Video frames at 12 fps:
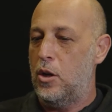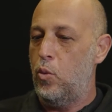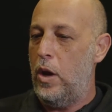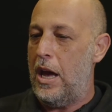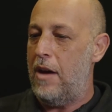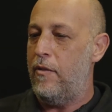that
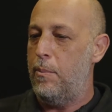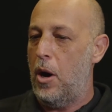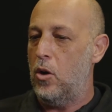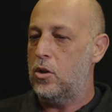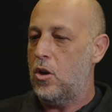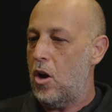we have
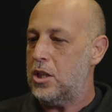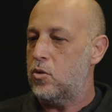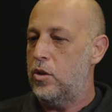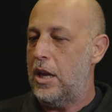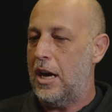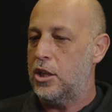about cost
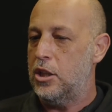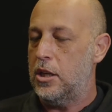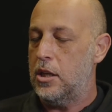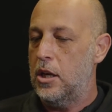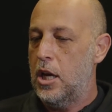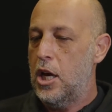
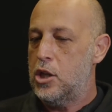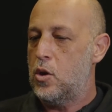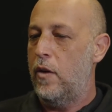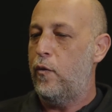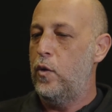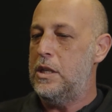reduction,
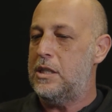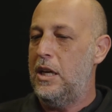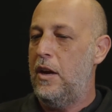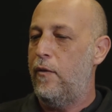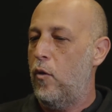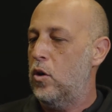so if we
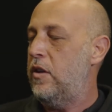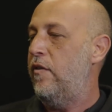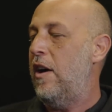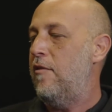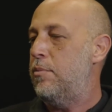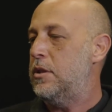see
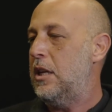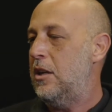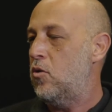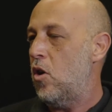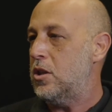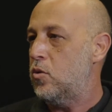
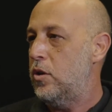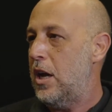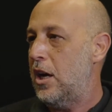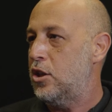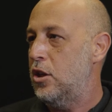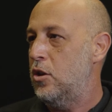45% cost
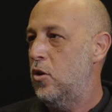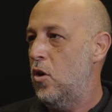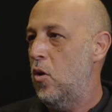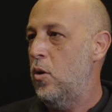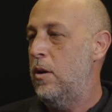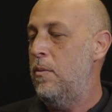reduction, you
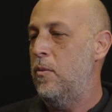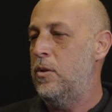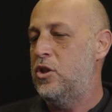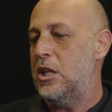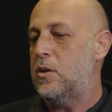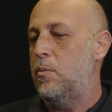know,
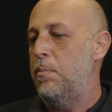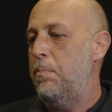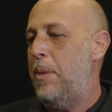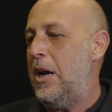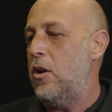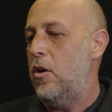just
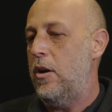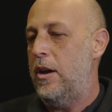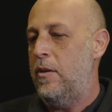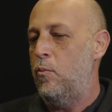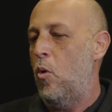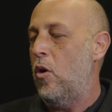better
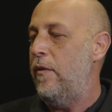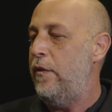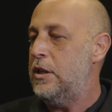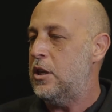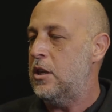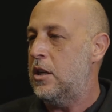and more
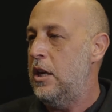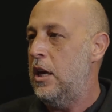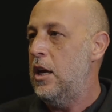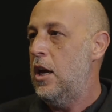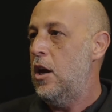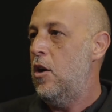
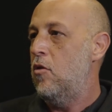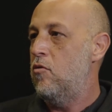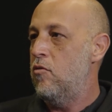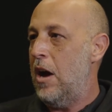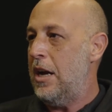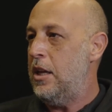efficiently
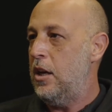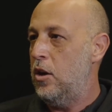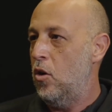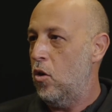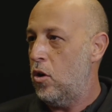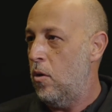running
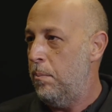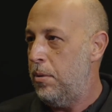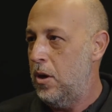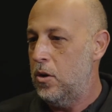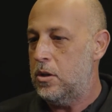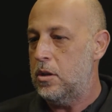your
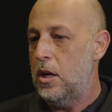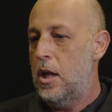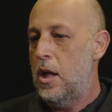compute,